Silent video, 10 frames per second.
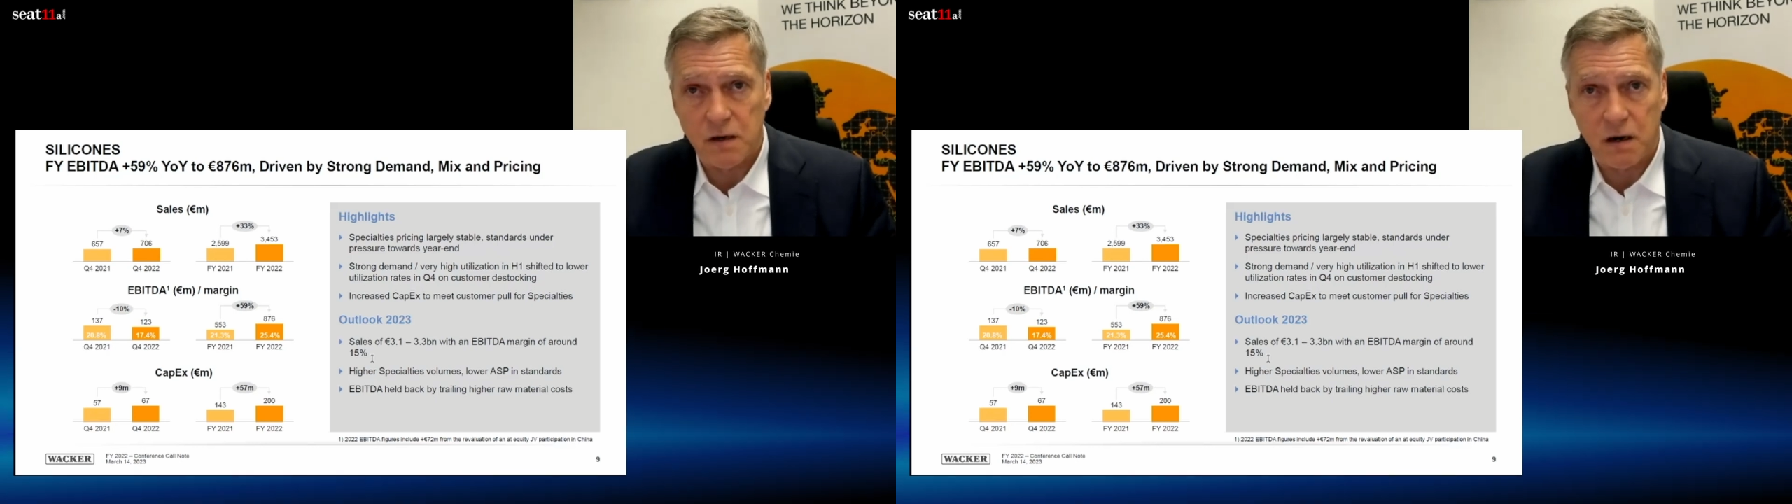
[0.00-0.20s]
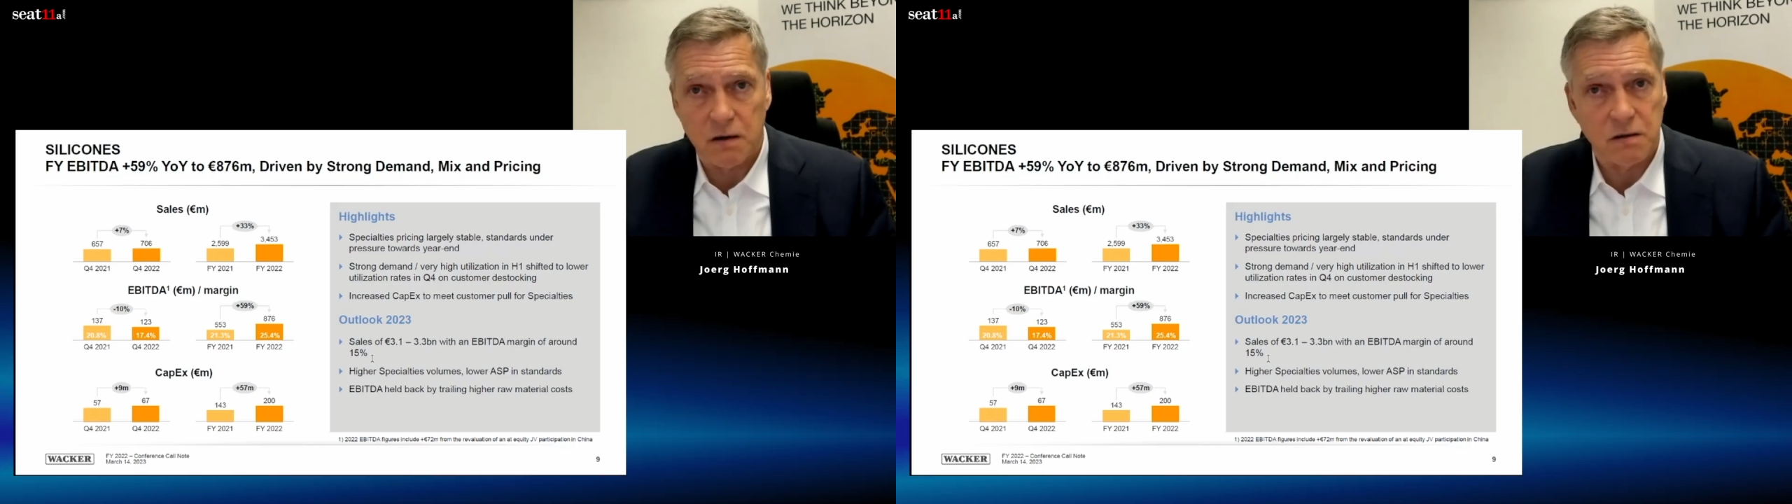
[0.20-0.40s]

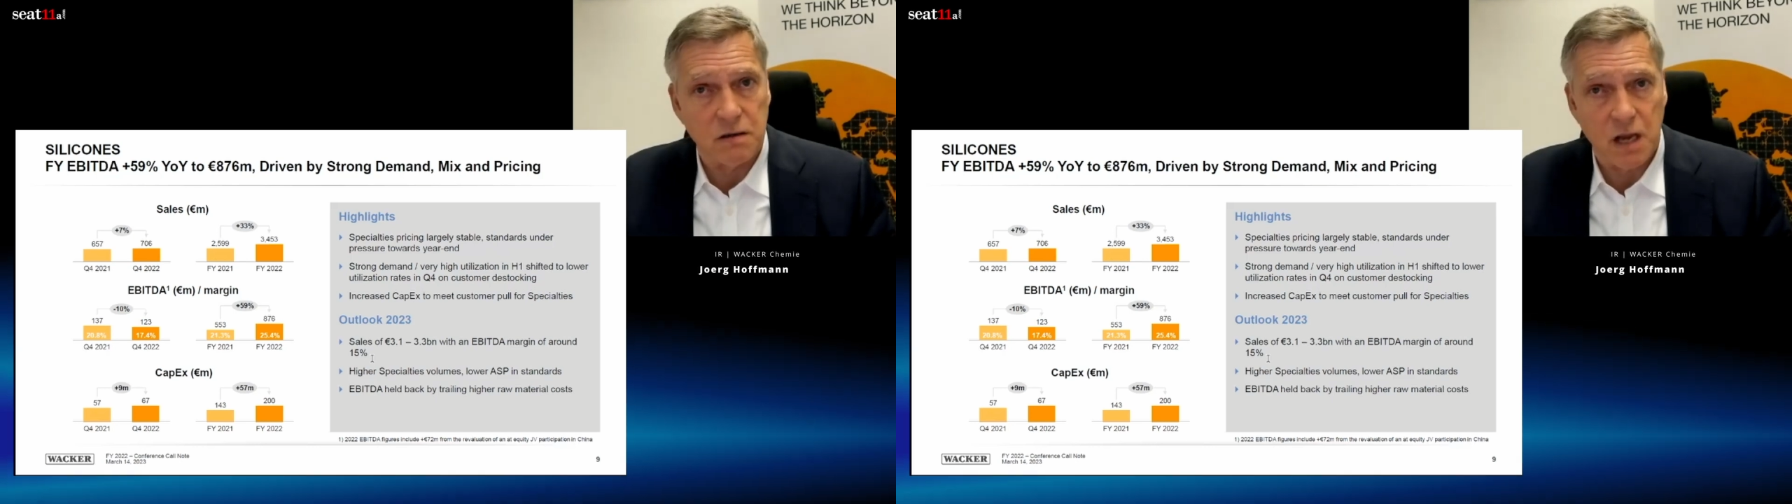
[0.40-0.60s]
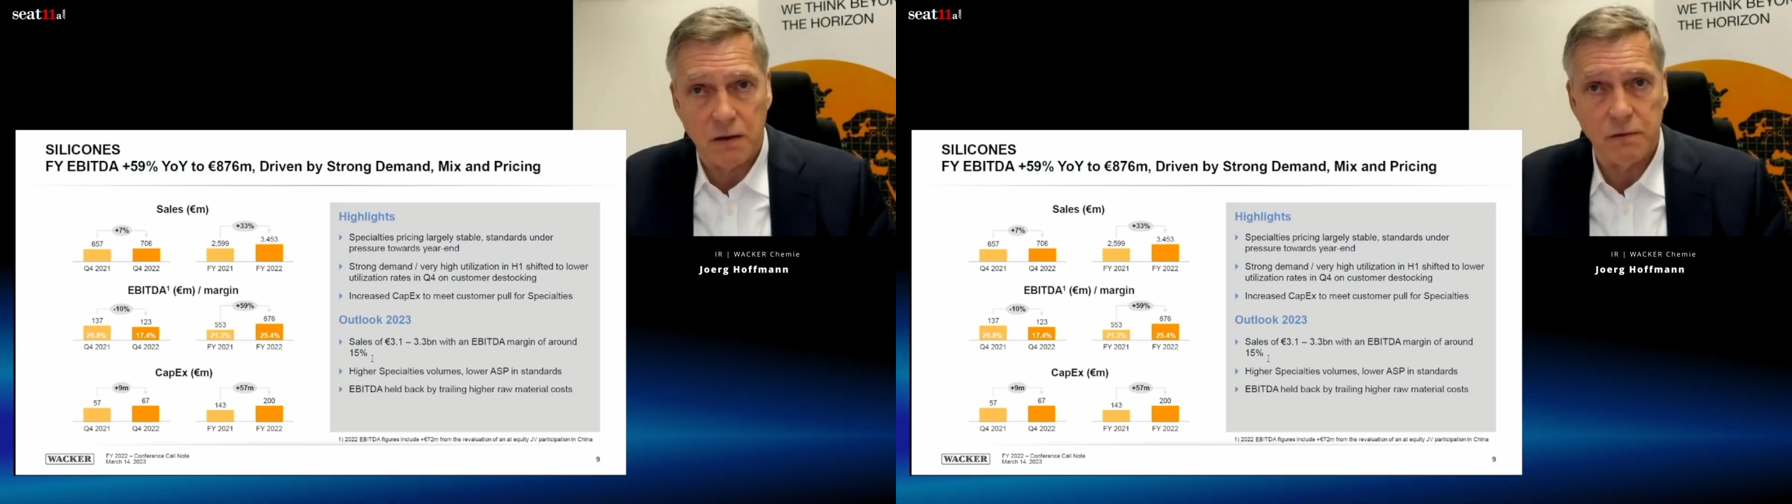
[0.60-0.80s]
are
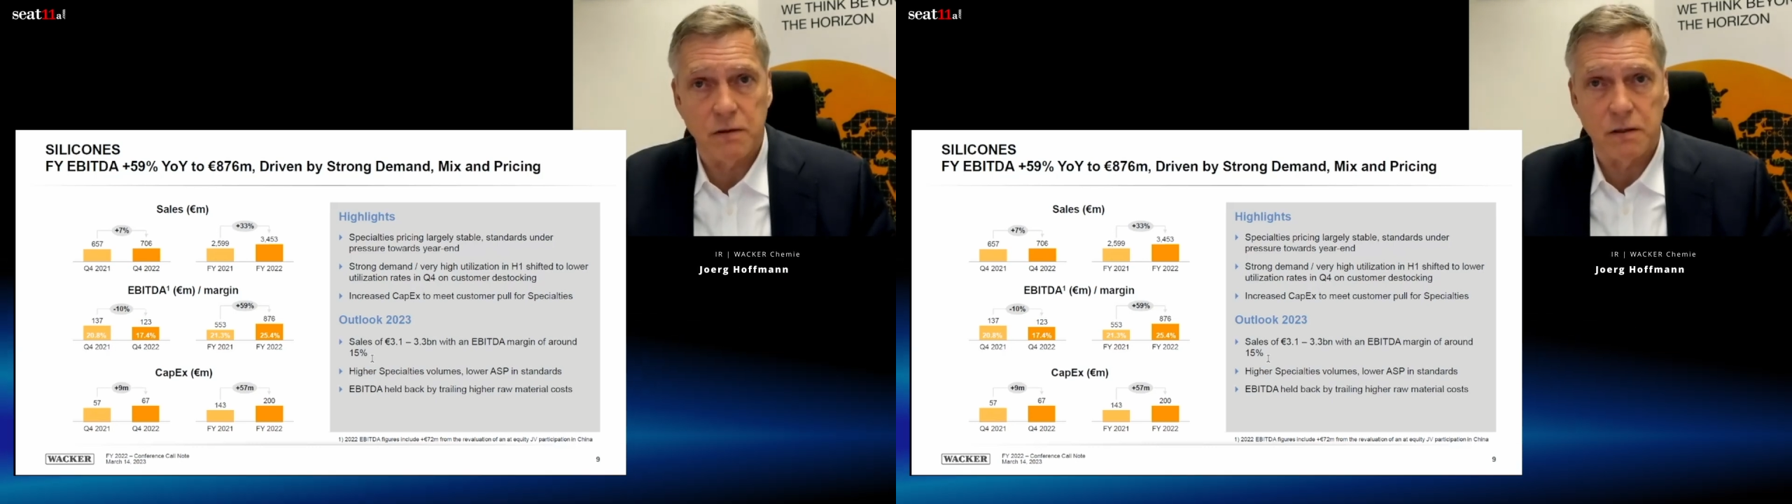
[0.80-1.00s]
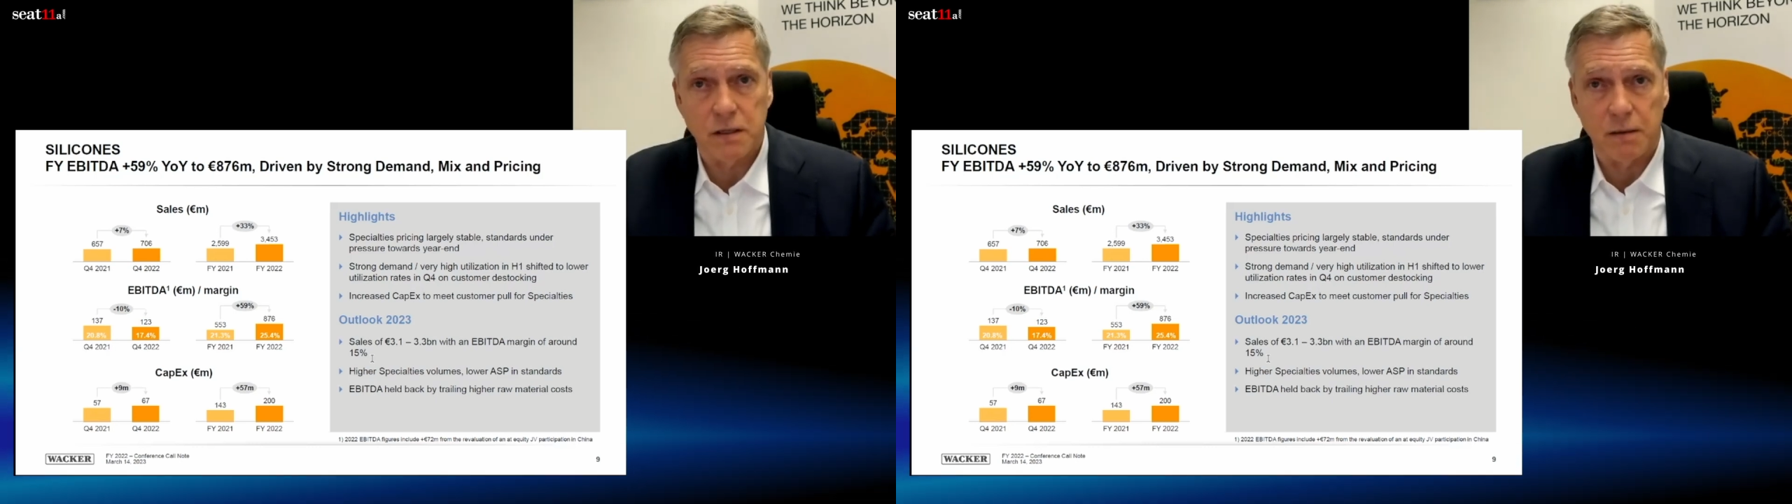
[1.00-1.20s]
down in
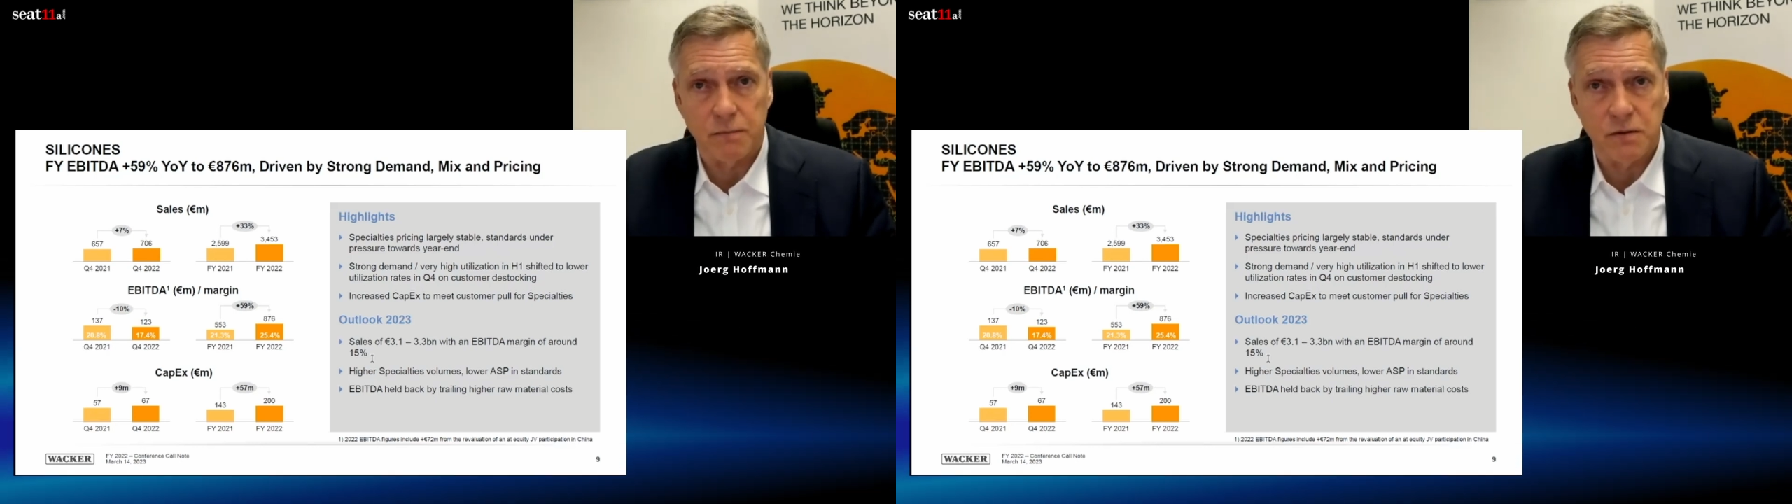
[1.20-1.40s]
the dumps.